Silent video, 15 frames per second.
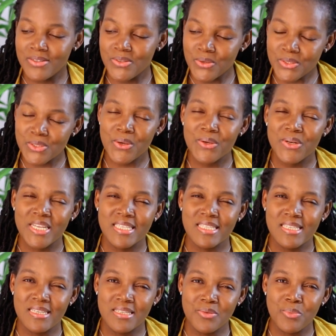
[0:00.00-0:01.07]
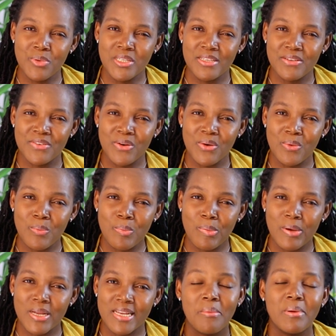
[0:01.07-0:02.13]
Not only is it beautiful,
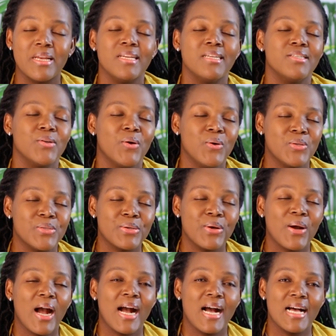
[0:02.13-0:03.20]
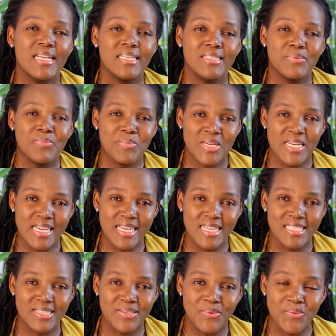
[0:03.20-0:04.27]
but it also has
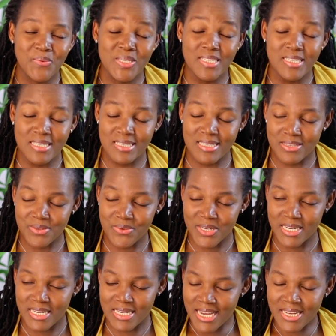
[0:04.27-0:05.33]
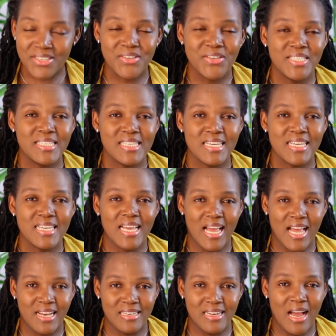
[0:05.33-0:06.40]
meanings, which is really interesting
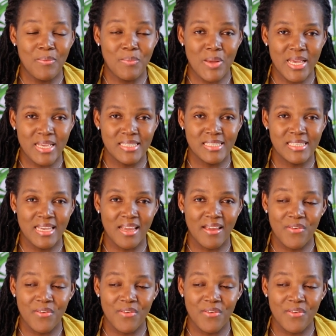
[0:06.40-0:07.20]
and amazing